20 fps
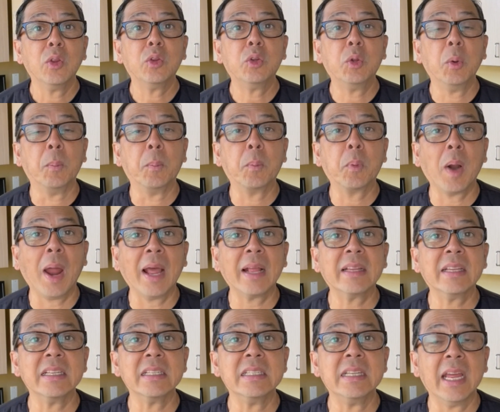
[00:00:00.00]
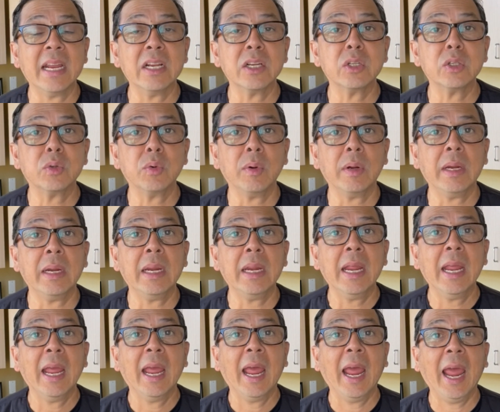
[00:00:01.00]
to practice dentistry
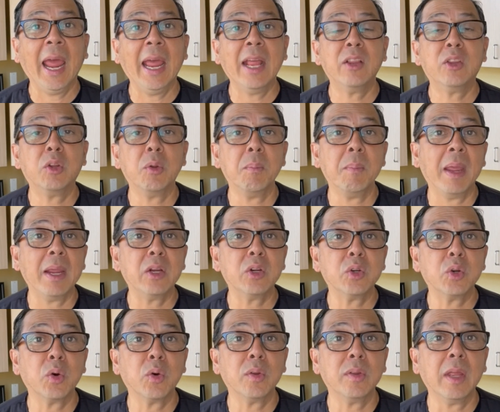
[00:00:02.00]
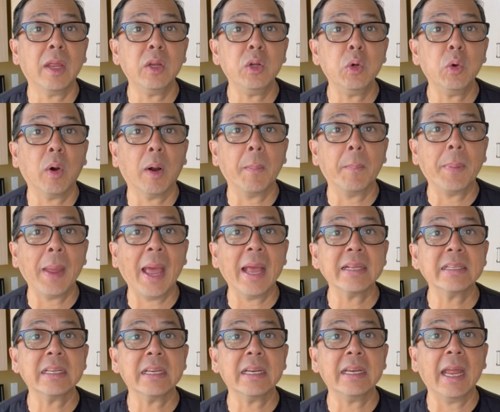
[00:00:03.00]
and to make sure that you are
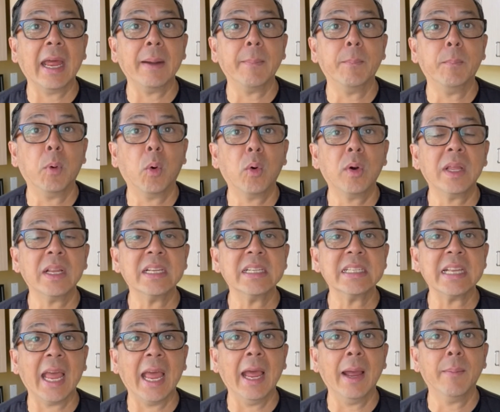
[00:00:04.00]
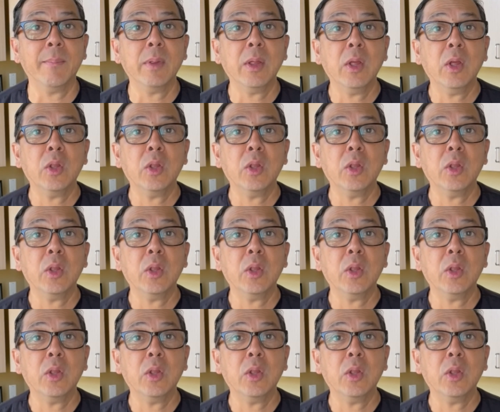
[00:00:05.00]
passing that board exam